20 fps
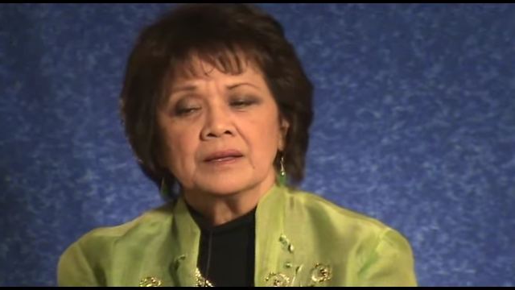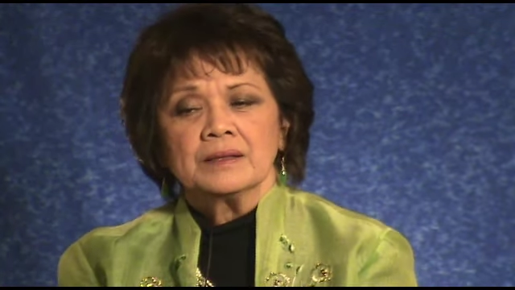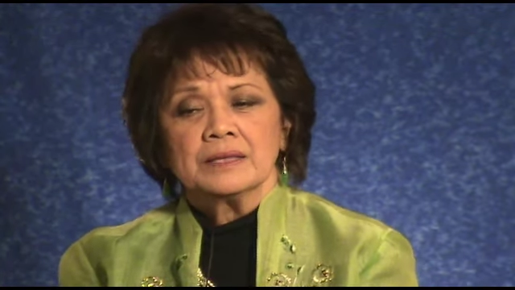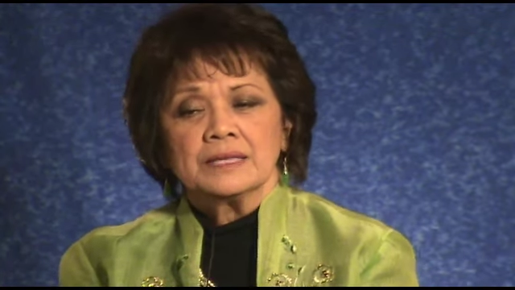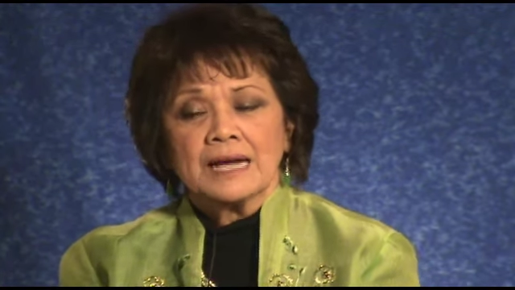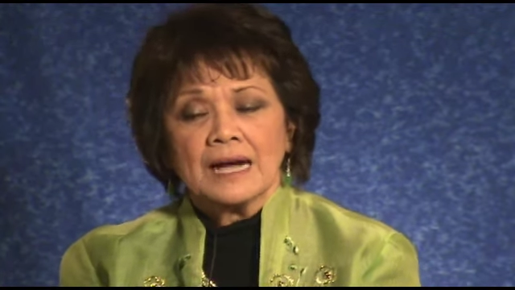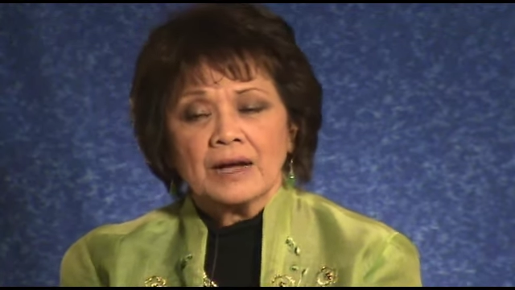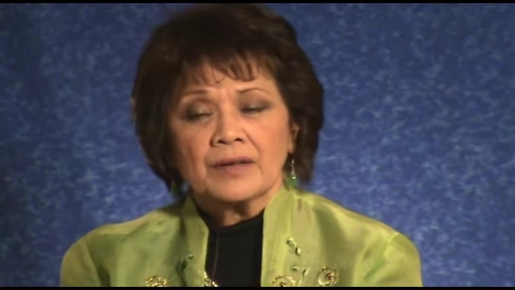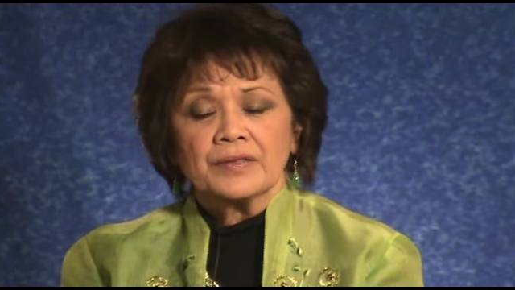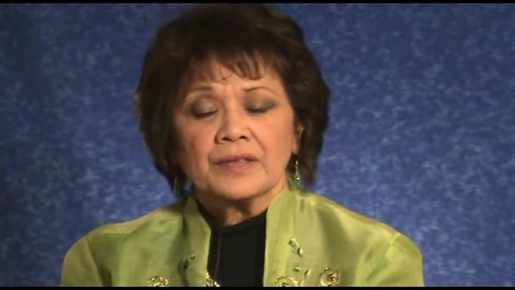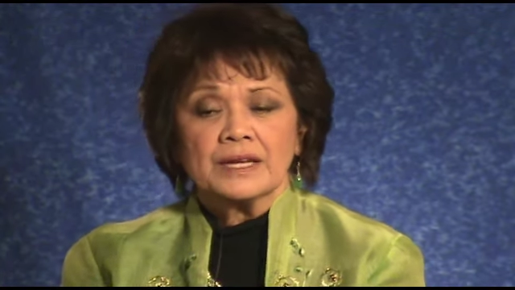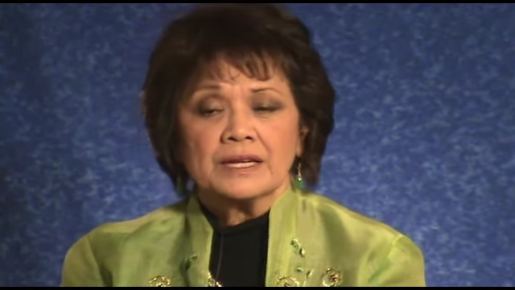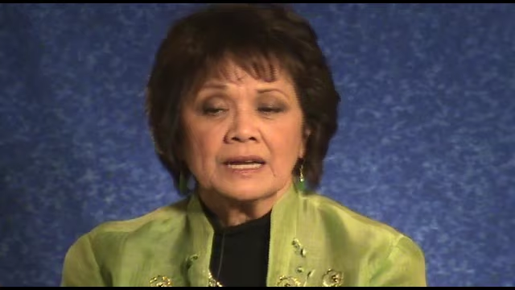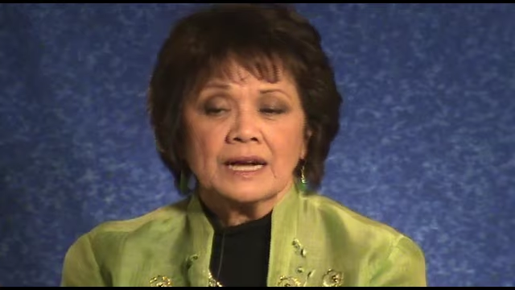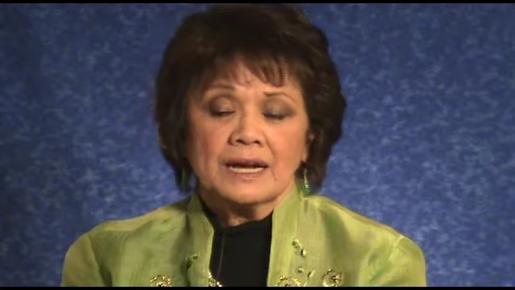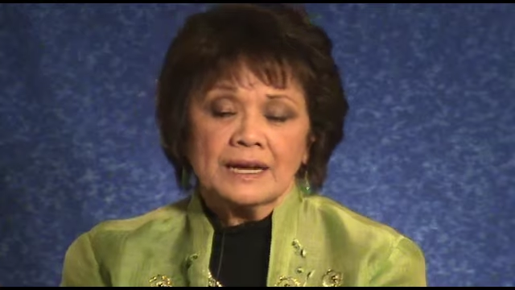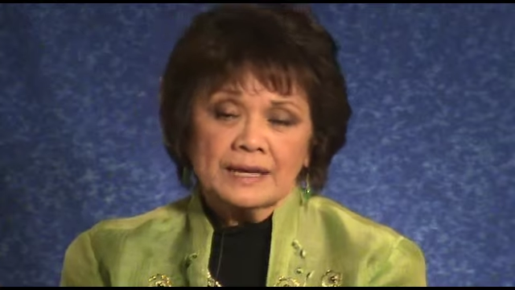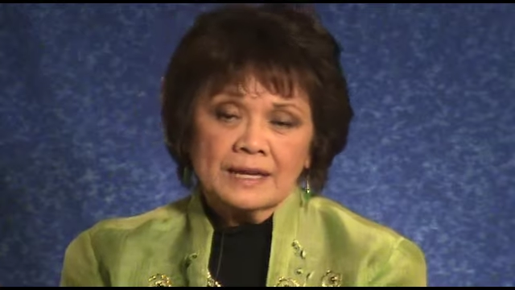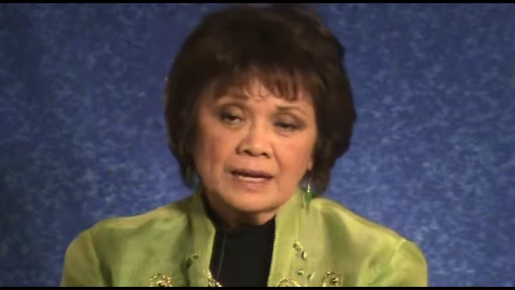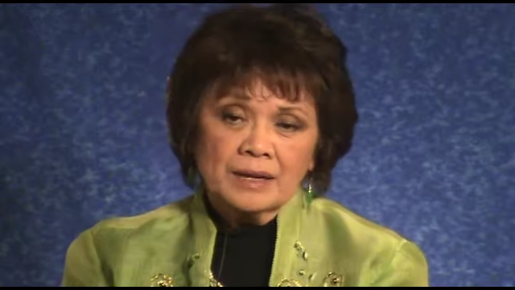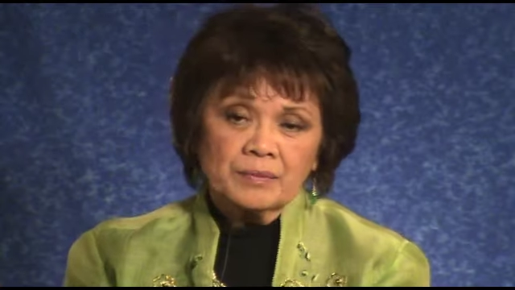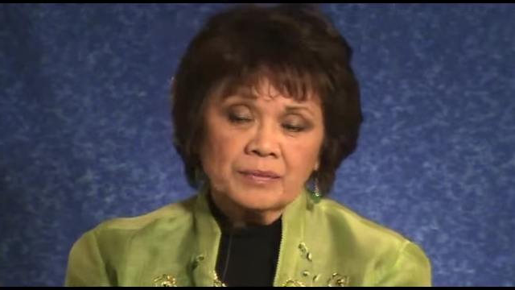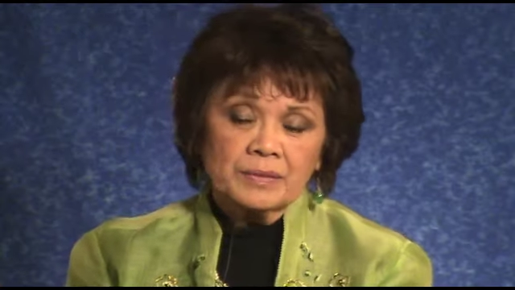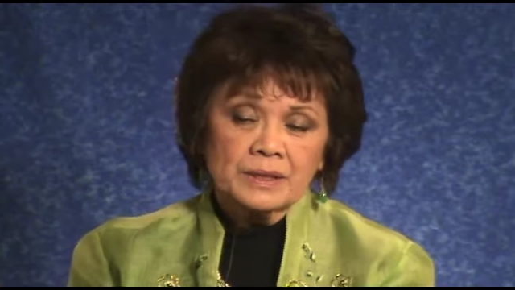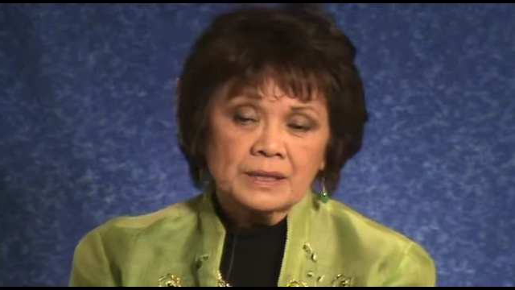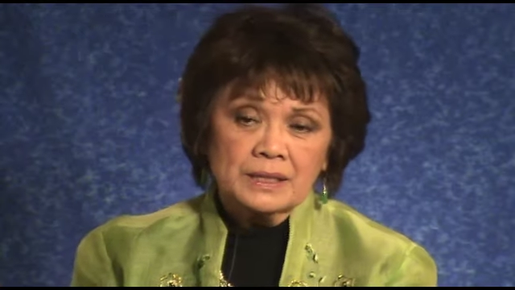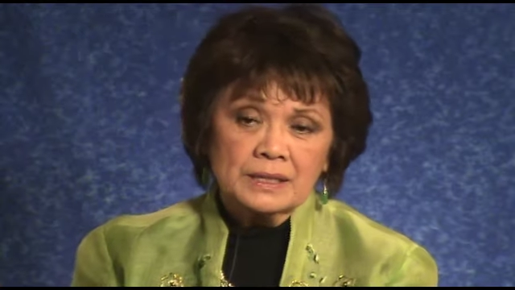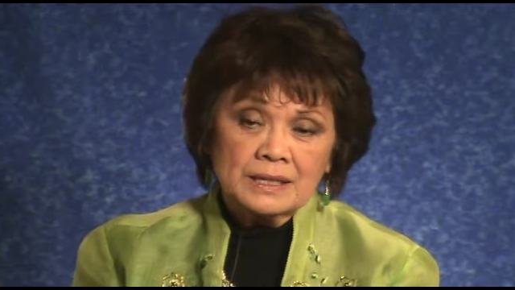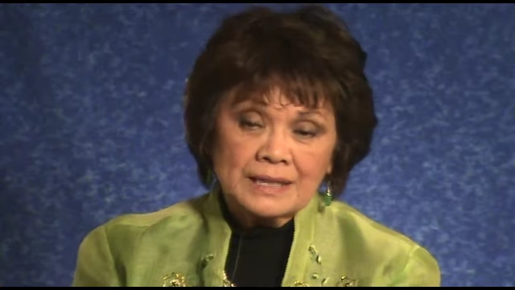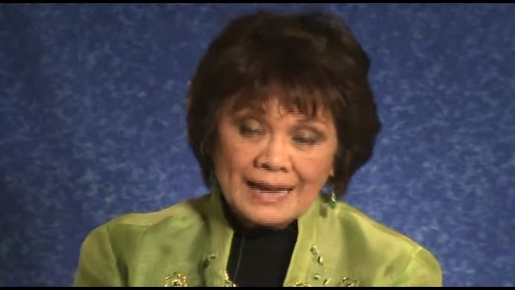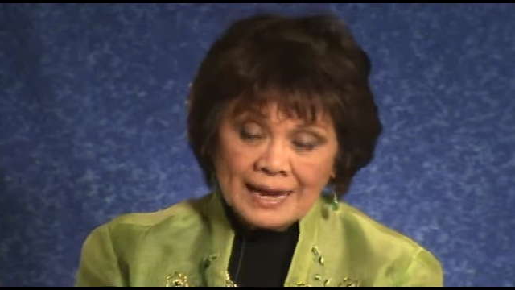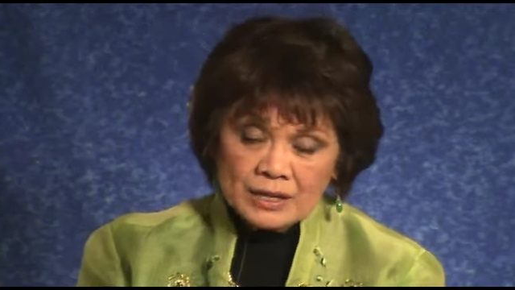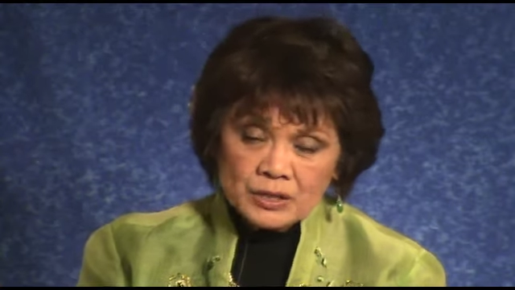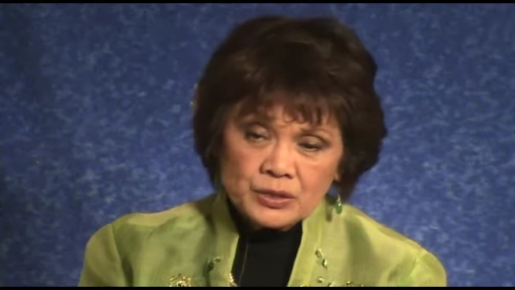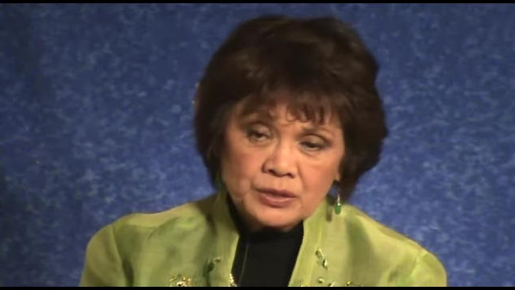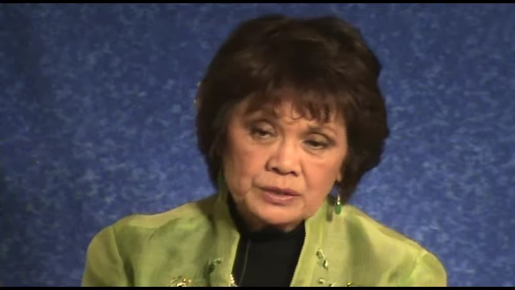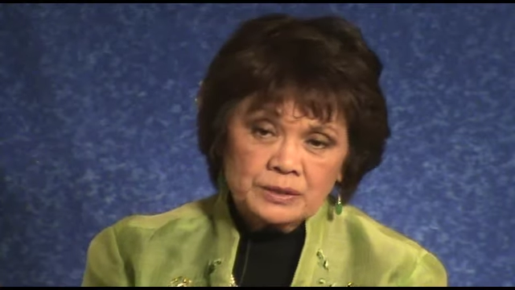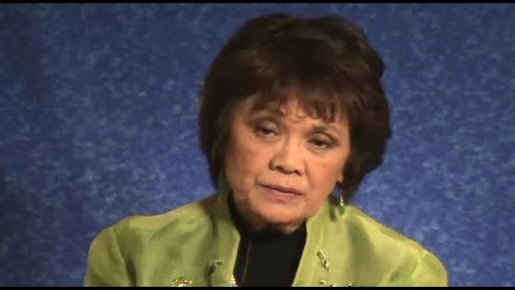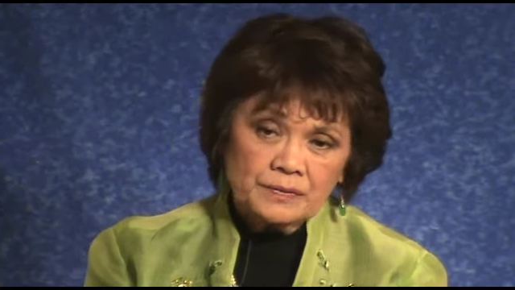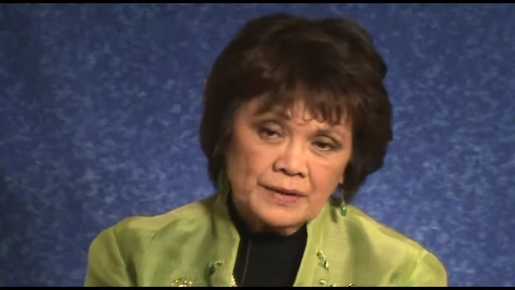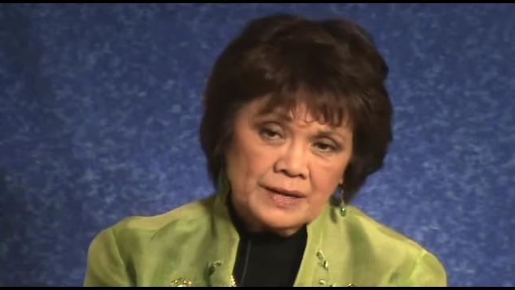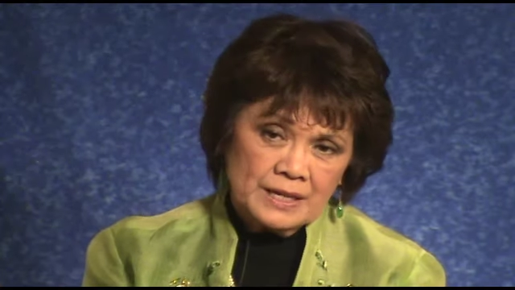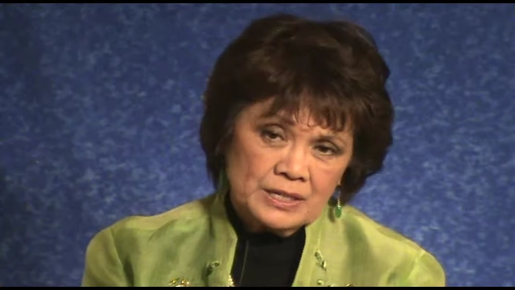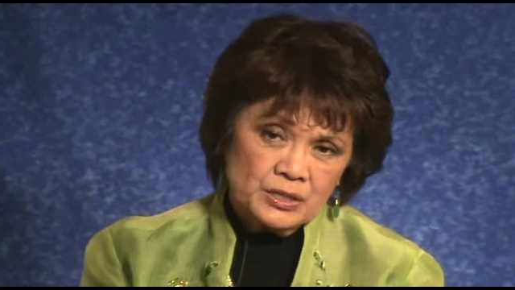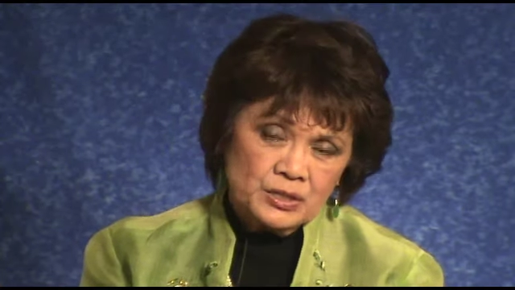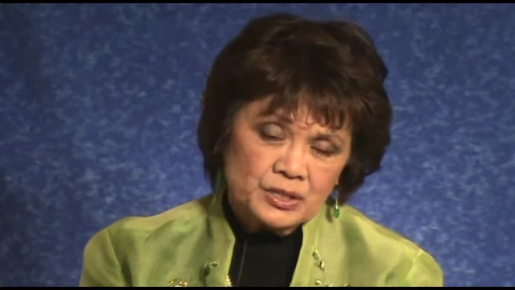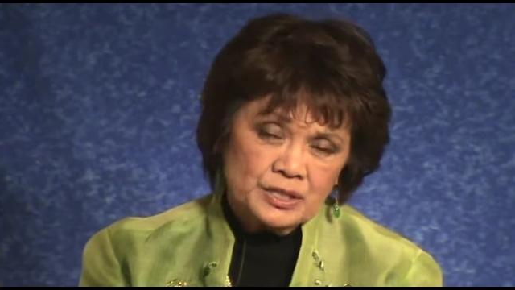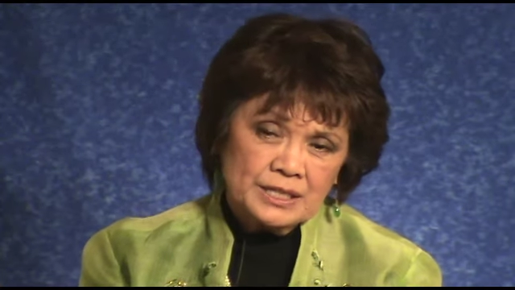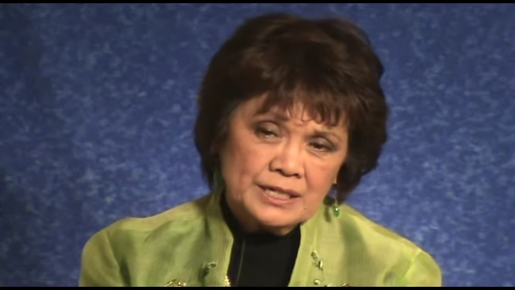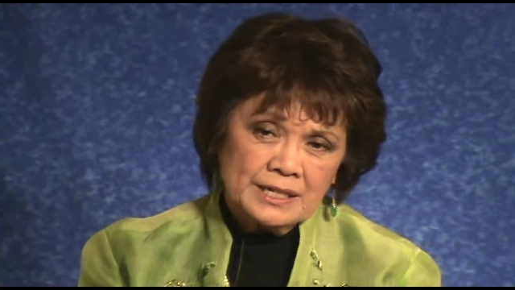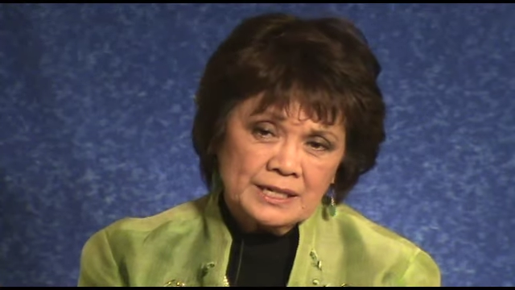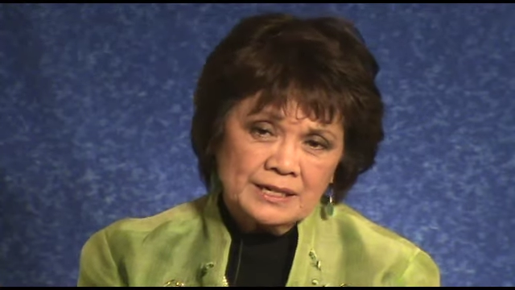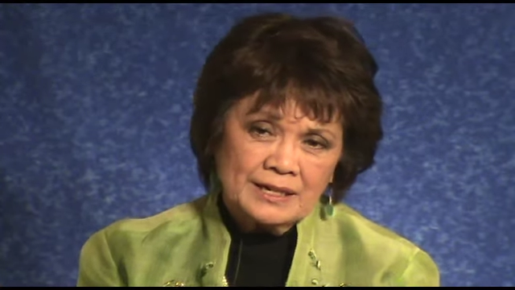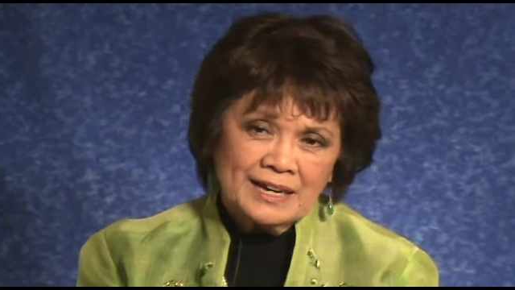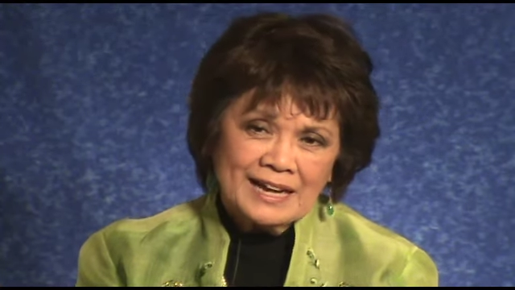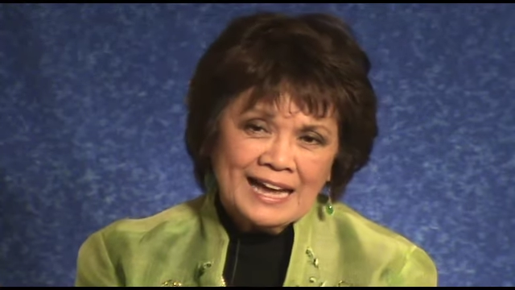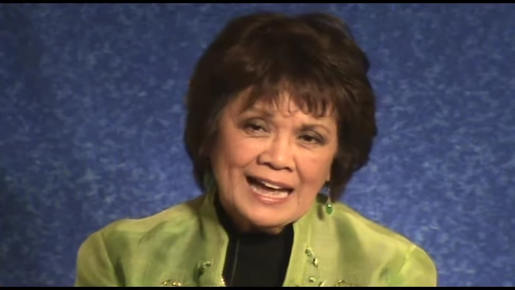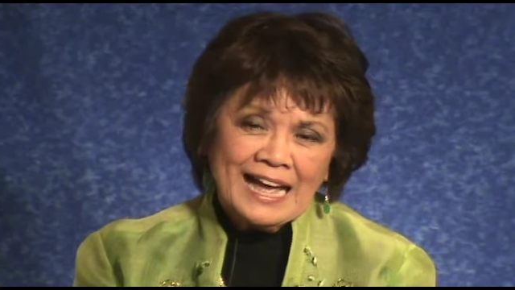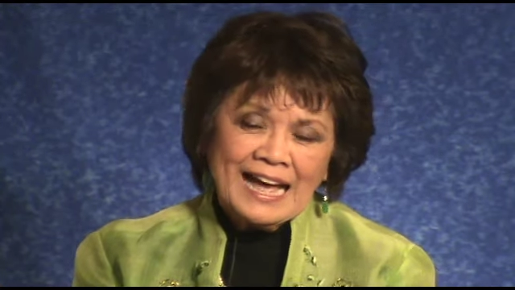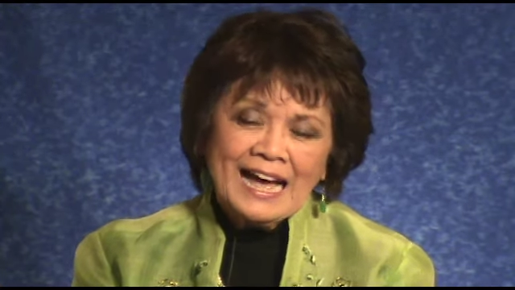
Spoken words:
now that I am the National Vice Chair,